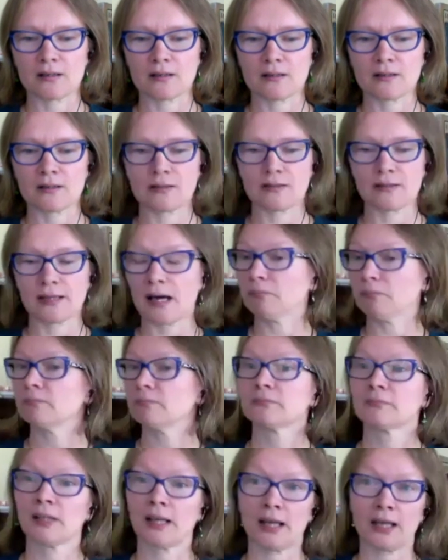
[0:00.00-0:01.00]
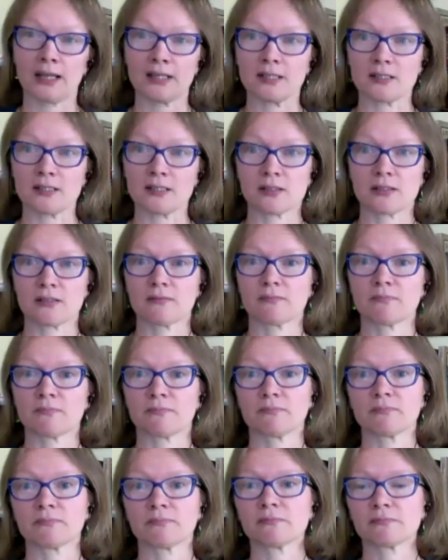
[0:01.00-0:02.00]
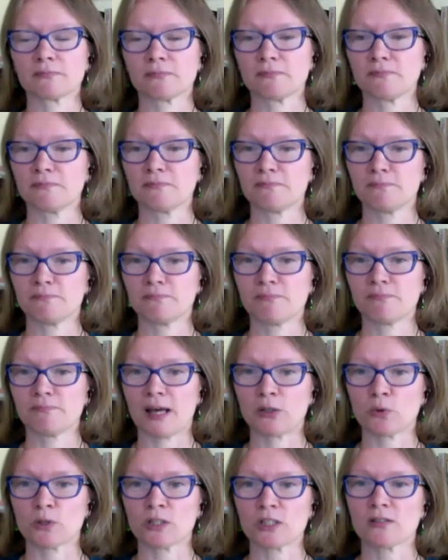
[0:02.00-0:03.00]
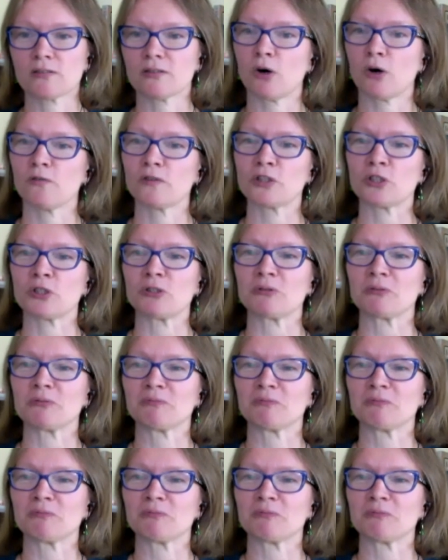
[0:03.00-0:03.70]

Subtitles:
Yeah, and Edward, over to you.